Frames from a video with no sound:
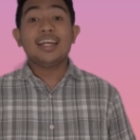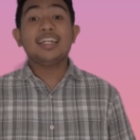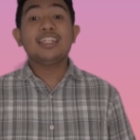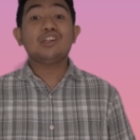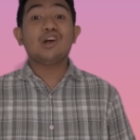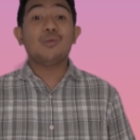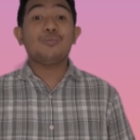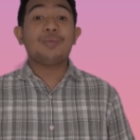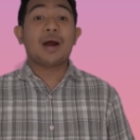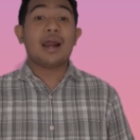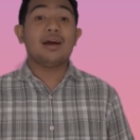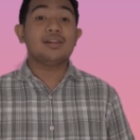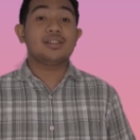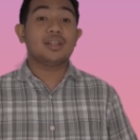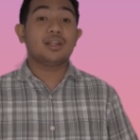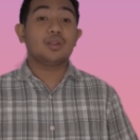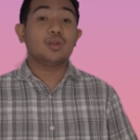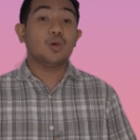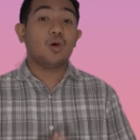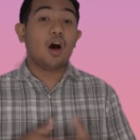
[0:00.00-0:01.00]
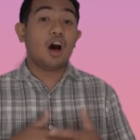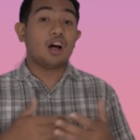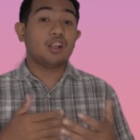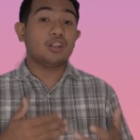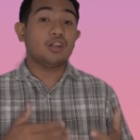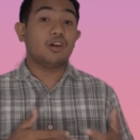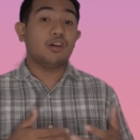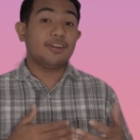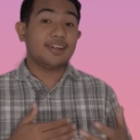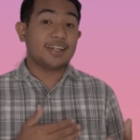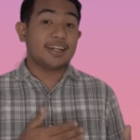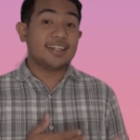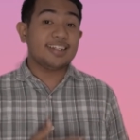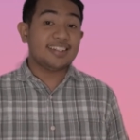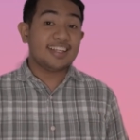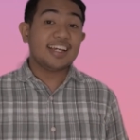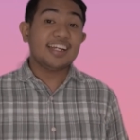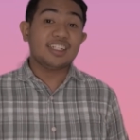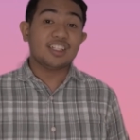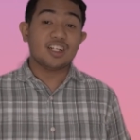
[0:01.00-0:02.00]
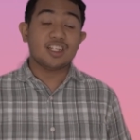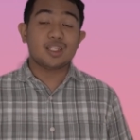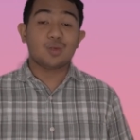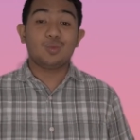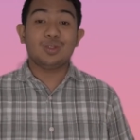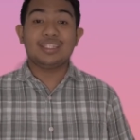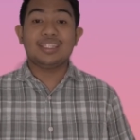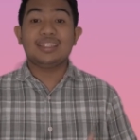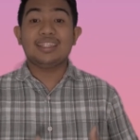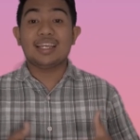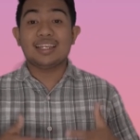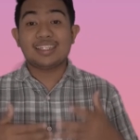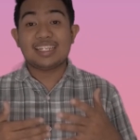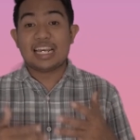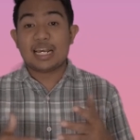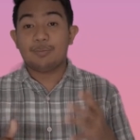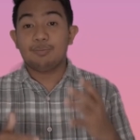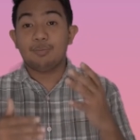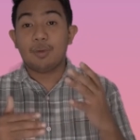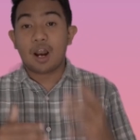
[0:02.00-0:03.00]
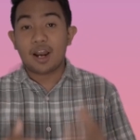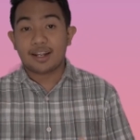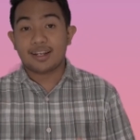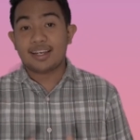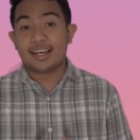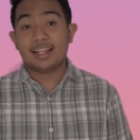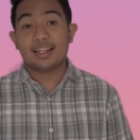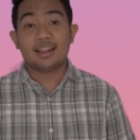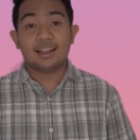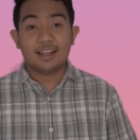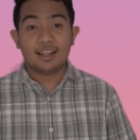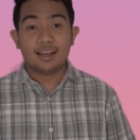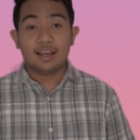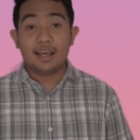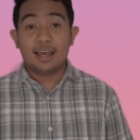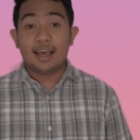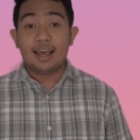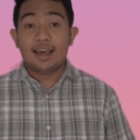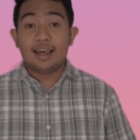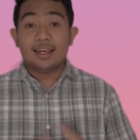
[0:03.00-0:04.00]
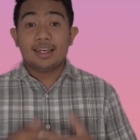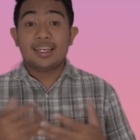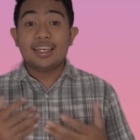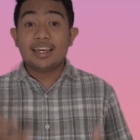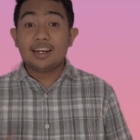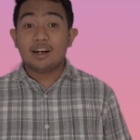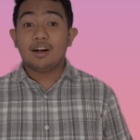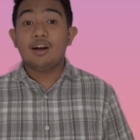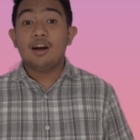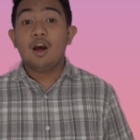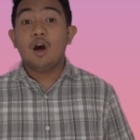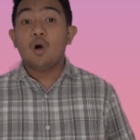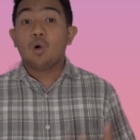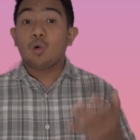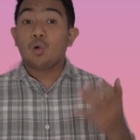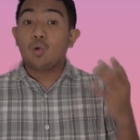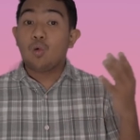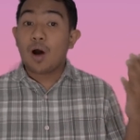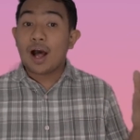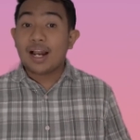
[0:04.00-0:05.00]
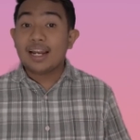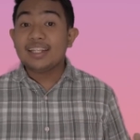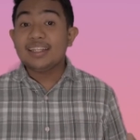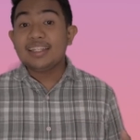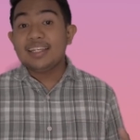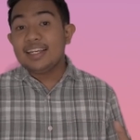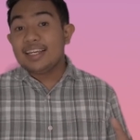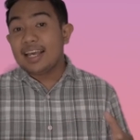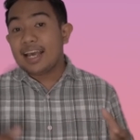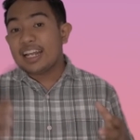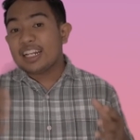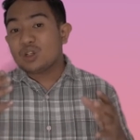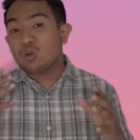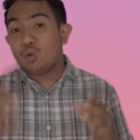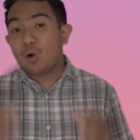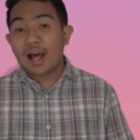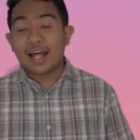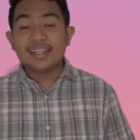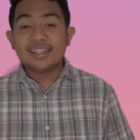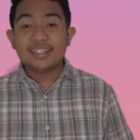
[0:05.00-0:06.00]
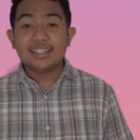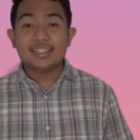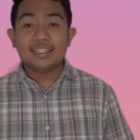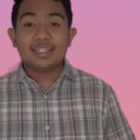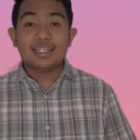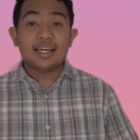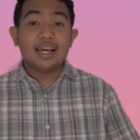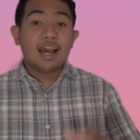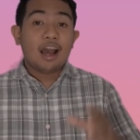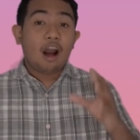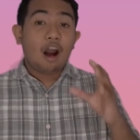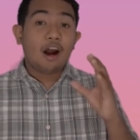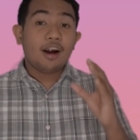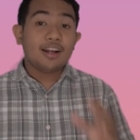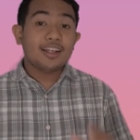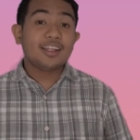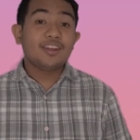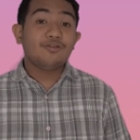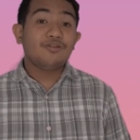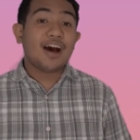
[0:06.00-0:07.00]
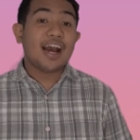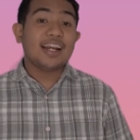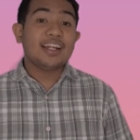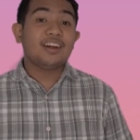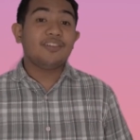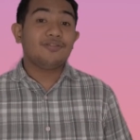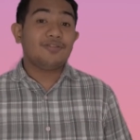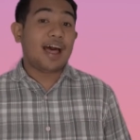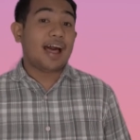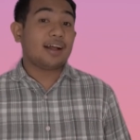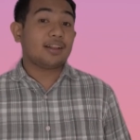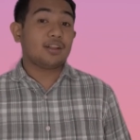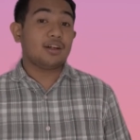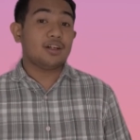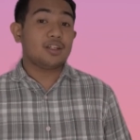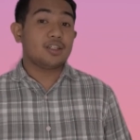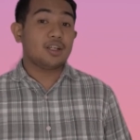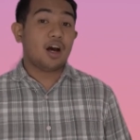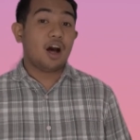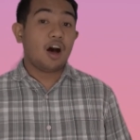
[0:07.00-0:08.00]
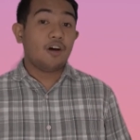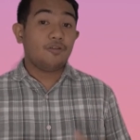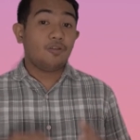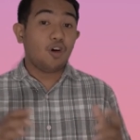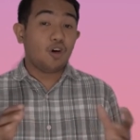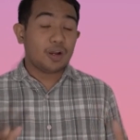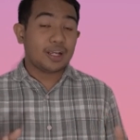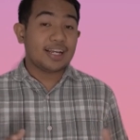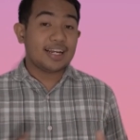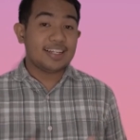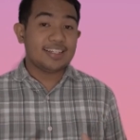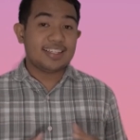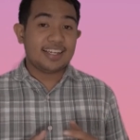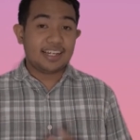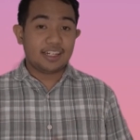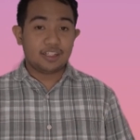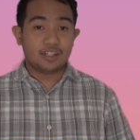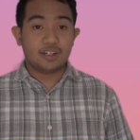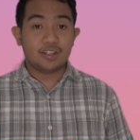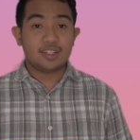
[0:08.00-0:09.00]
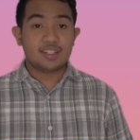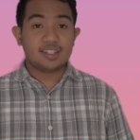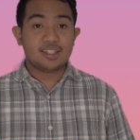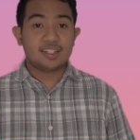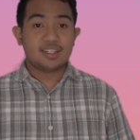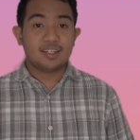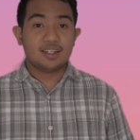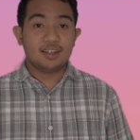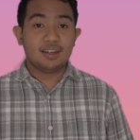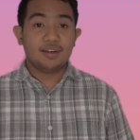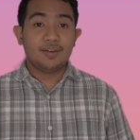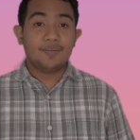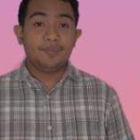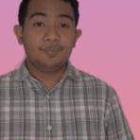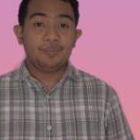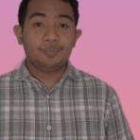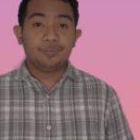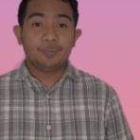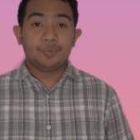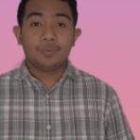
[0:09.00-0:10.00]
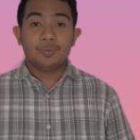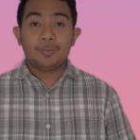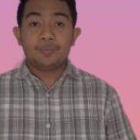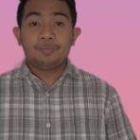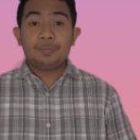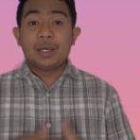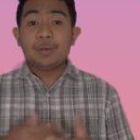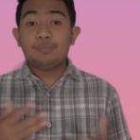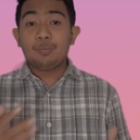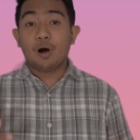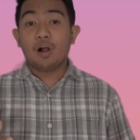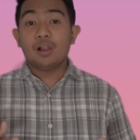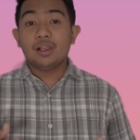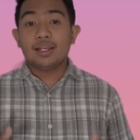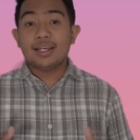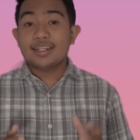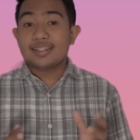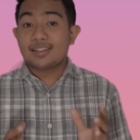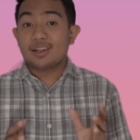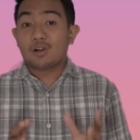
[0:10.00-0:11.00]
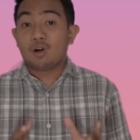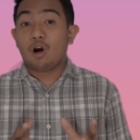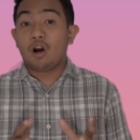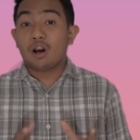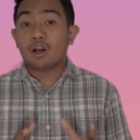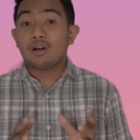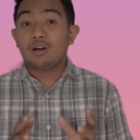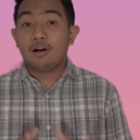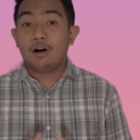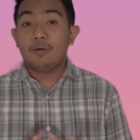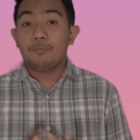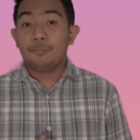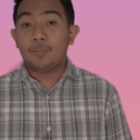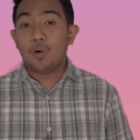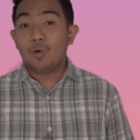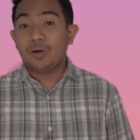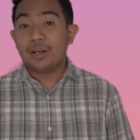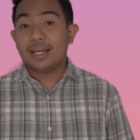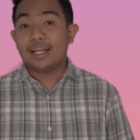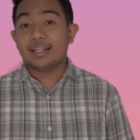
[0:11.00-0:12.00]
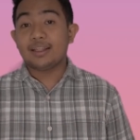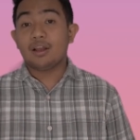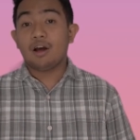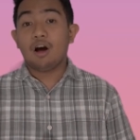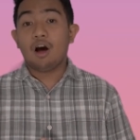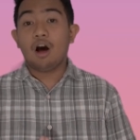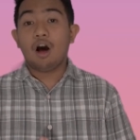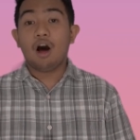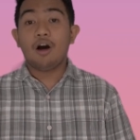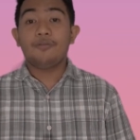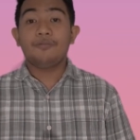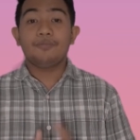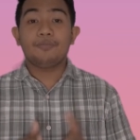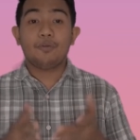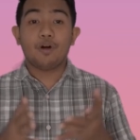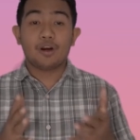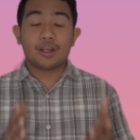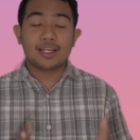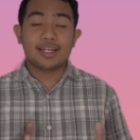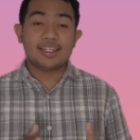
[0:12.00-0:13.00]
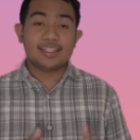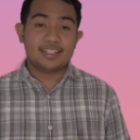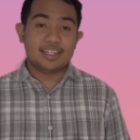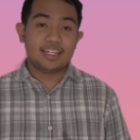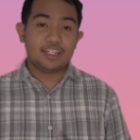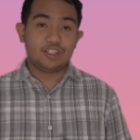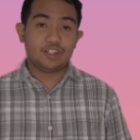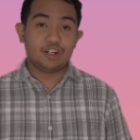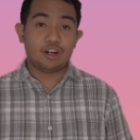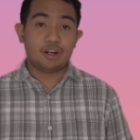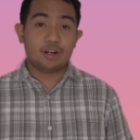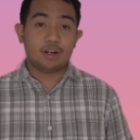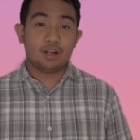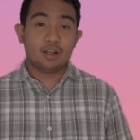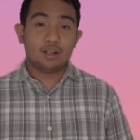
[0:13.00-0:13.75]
in comparison to other organizations within the same market. Here, quality and quantity are the defining factors of organizations. People is the core component of organization.